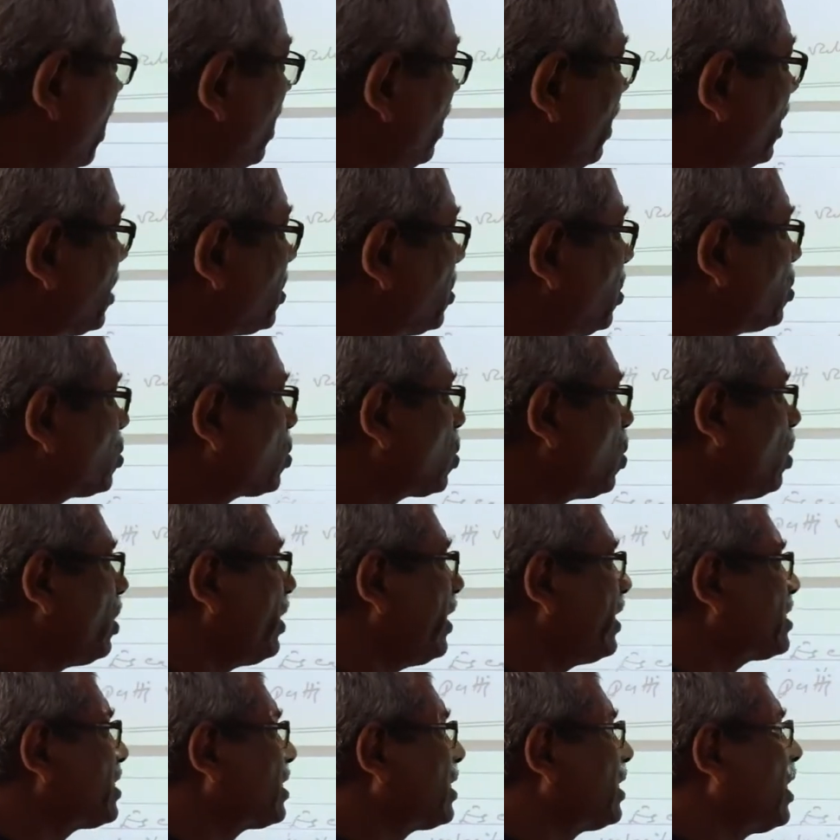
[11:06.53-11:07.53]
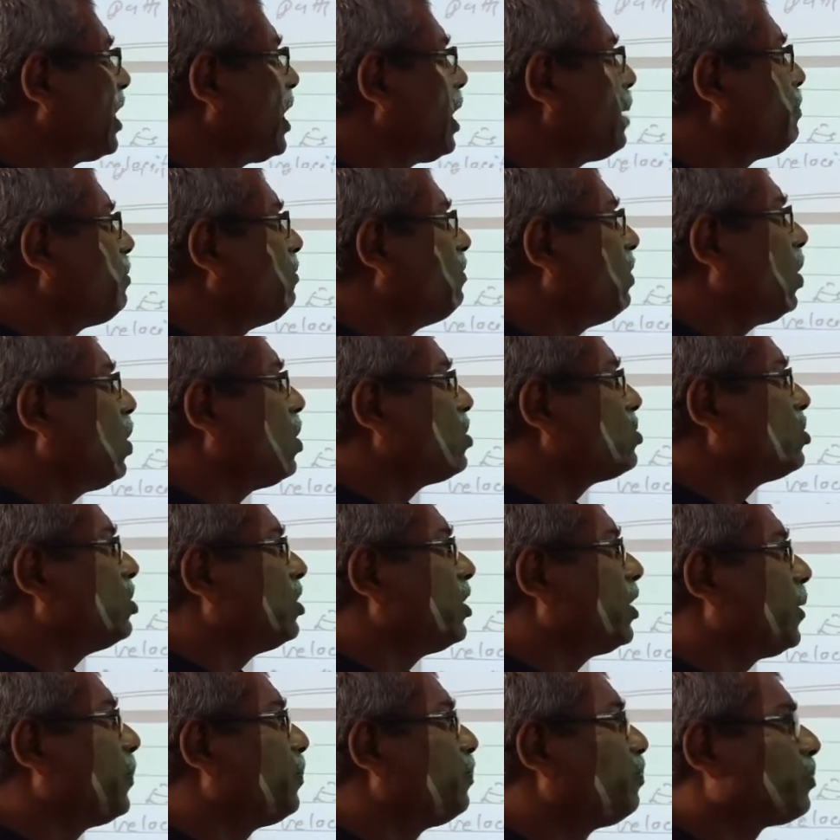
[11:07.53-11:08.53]
Next is called escape
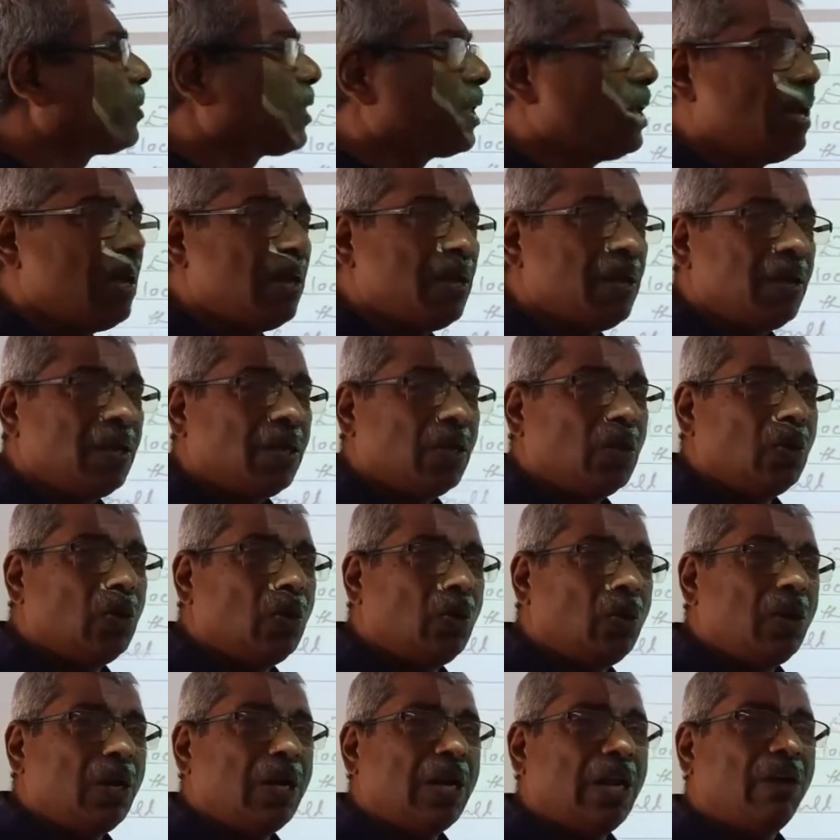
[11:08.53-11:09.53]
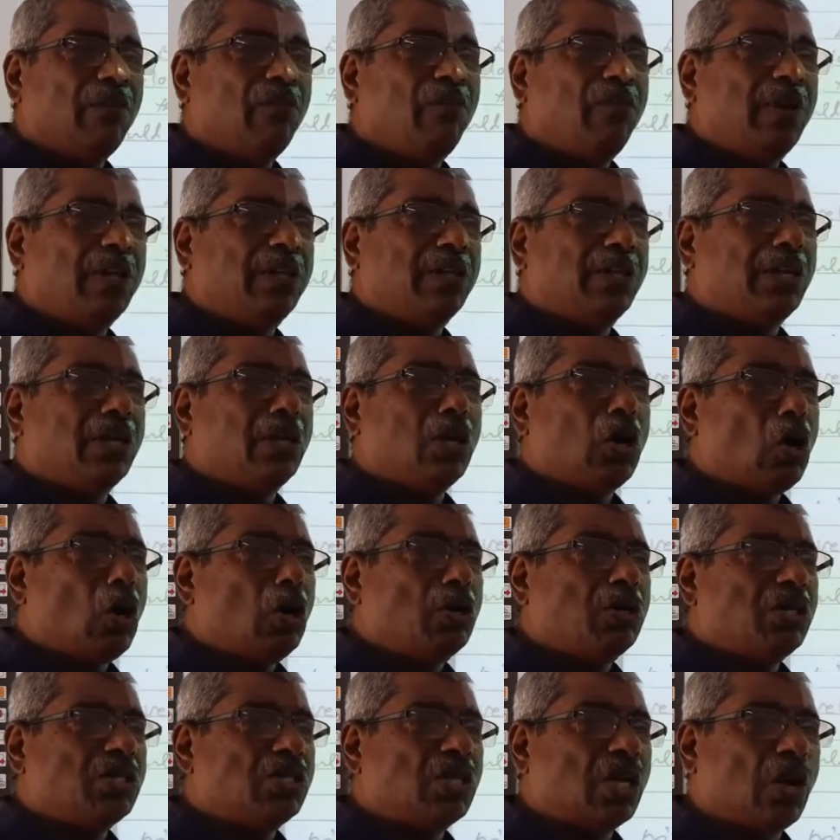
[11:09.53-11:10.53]
velocity. You know, everything
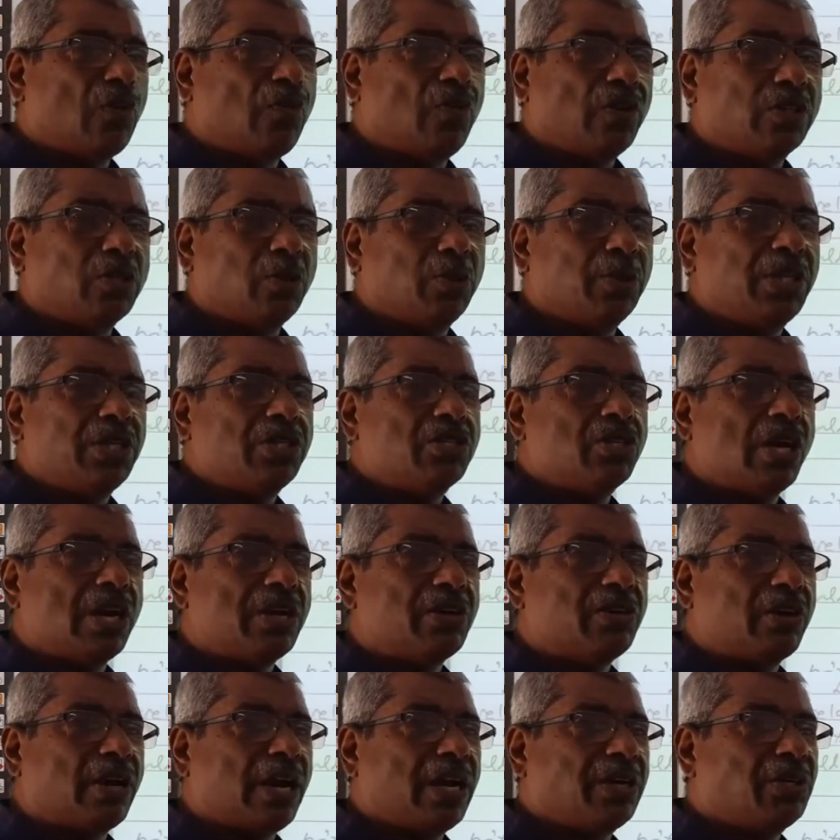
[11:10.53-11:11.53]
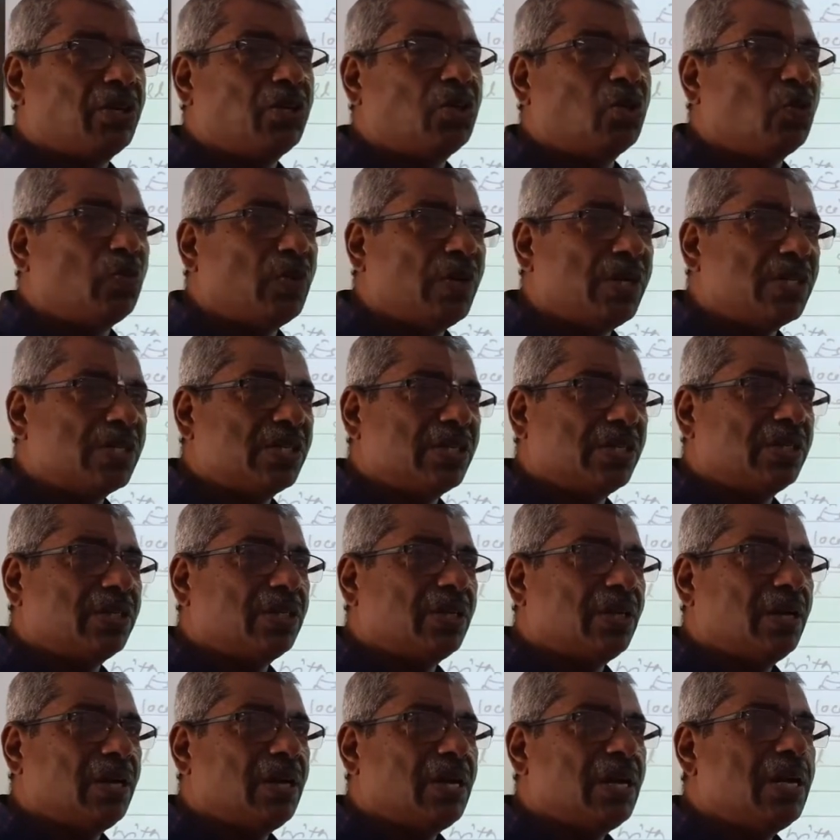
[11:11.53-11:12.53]
on the surface of this is attracted towards
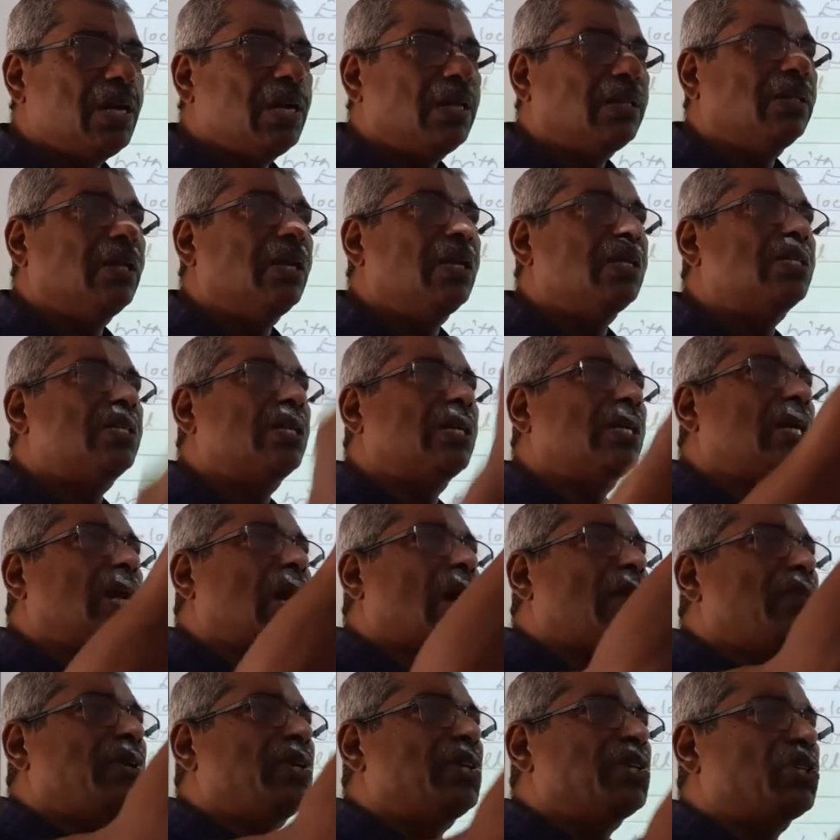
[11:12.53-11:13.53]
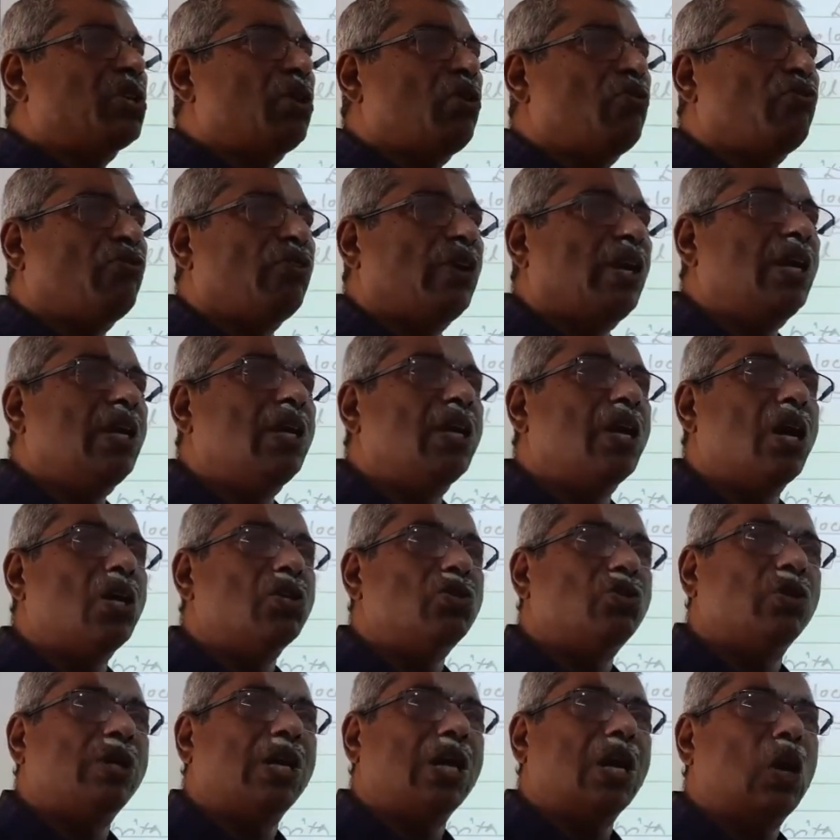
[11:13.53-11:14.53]
it. There is a gravitational field
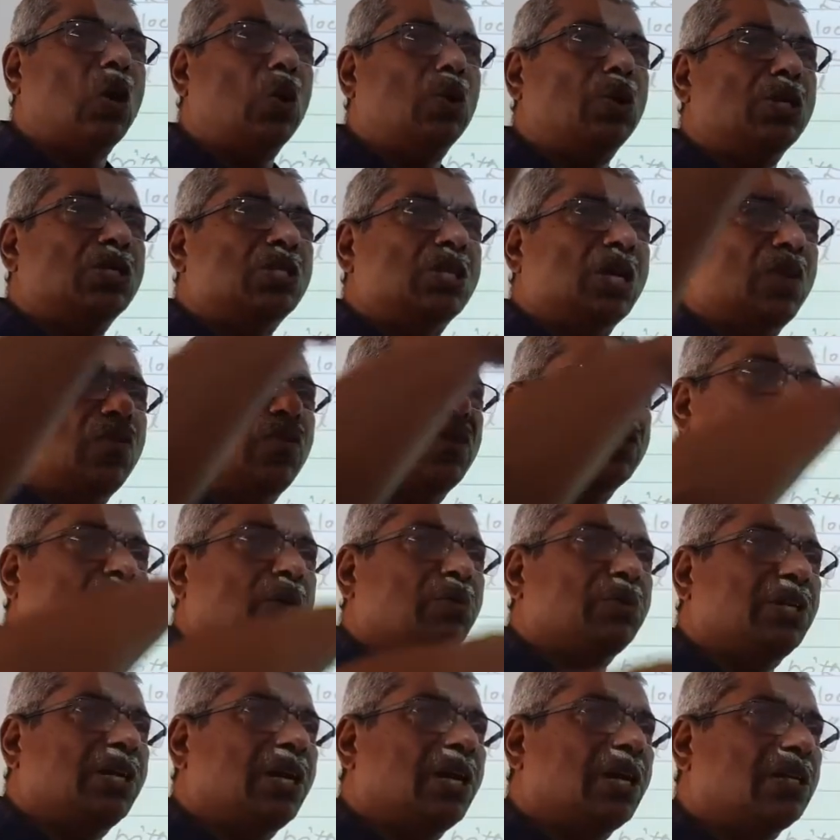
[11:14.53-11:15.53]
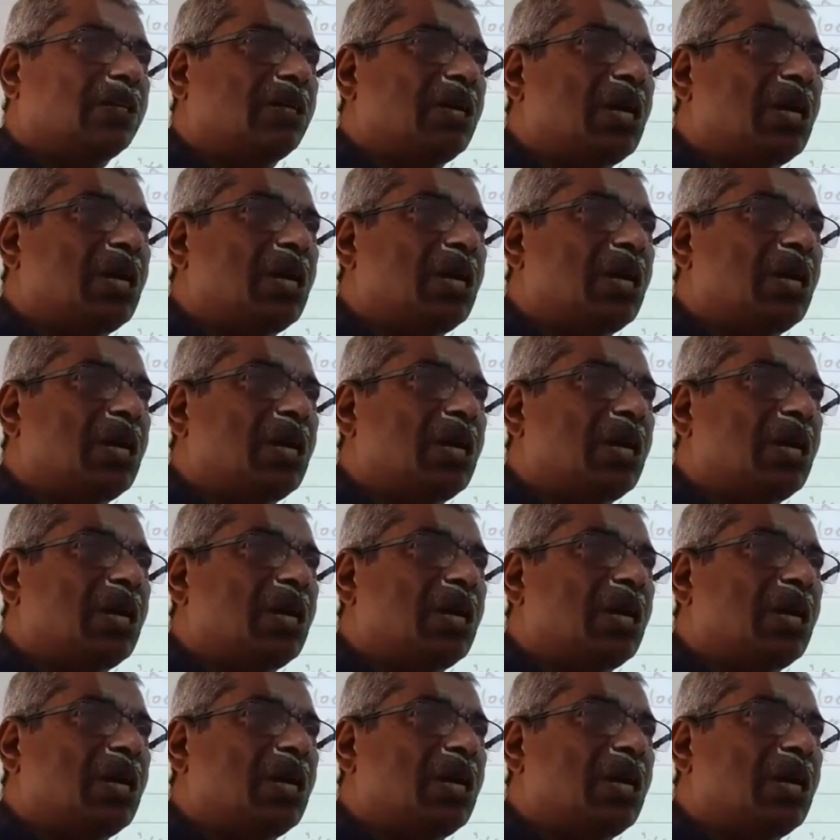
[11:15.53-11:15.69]
also around the surface of the earth.